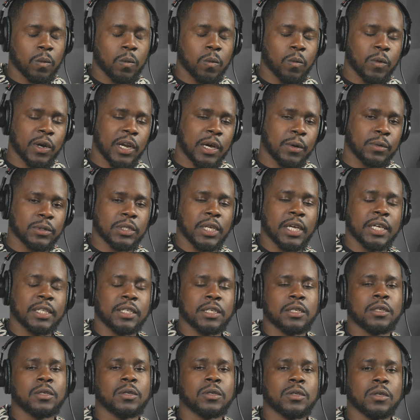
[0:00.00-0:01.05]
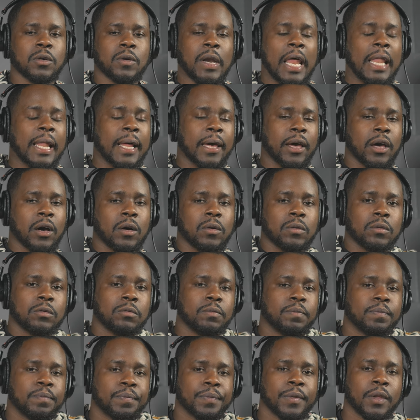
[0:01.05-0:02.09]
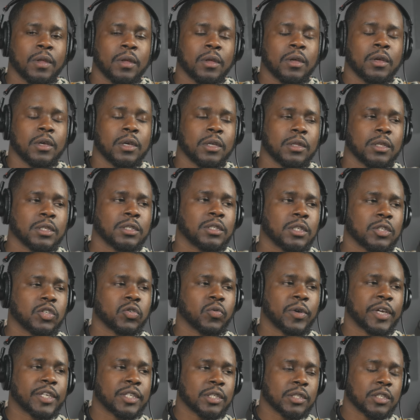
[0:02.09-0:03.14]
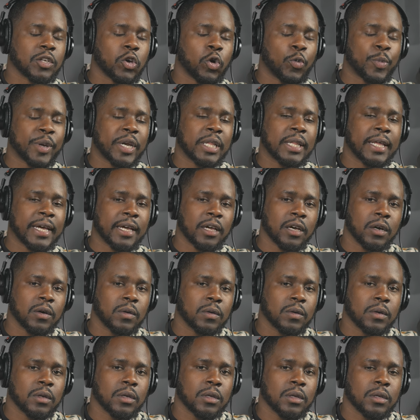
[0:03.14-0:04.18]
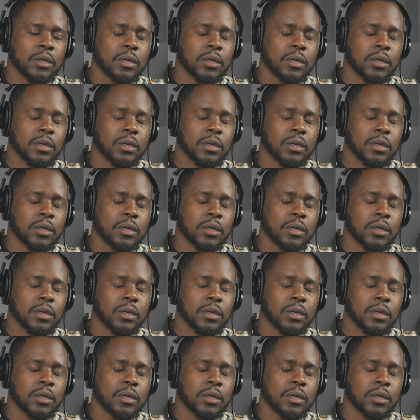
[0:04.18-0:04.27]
When I was 18 years old, I let go. The situation told me to let go.